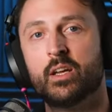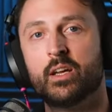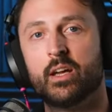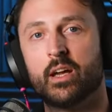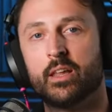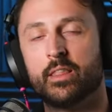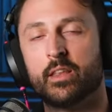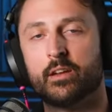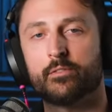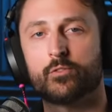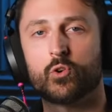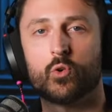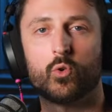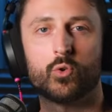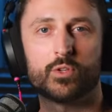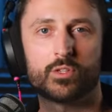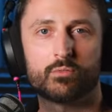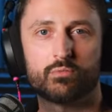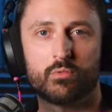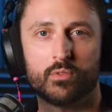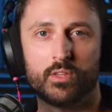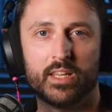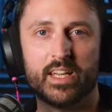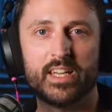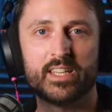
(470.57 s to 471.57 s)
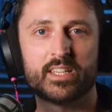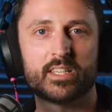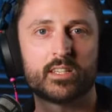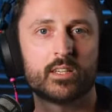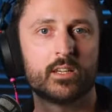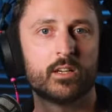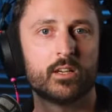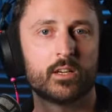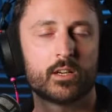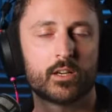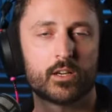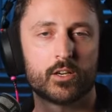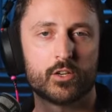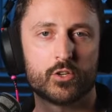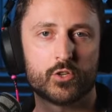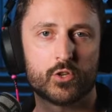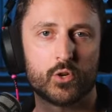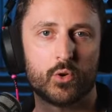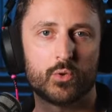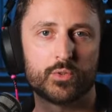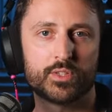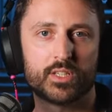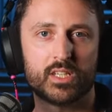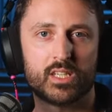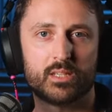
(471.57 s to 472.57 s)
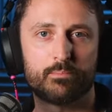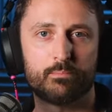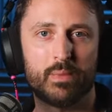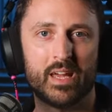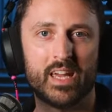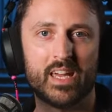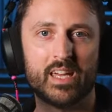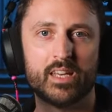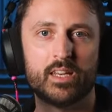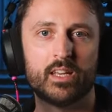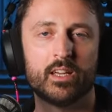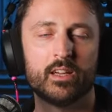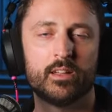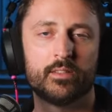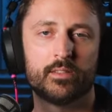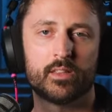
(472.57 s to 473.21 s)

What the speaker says: And then of course, release controls the speed